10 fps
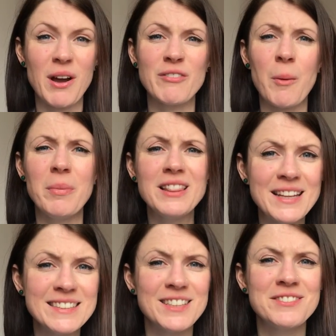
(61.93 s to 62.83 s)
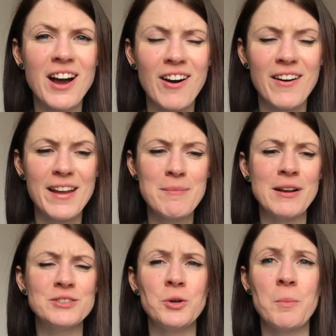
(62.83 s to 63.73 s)
so I've got plenty of time
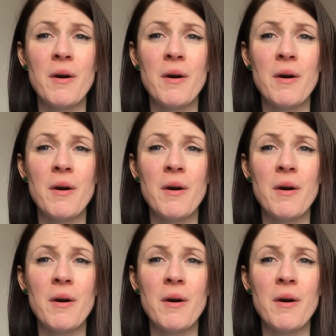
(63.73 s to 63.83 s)
to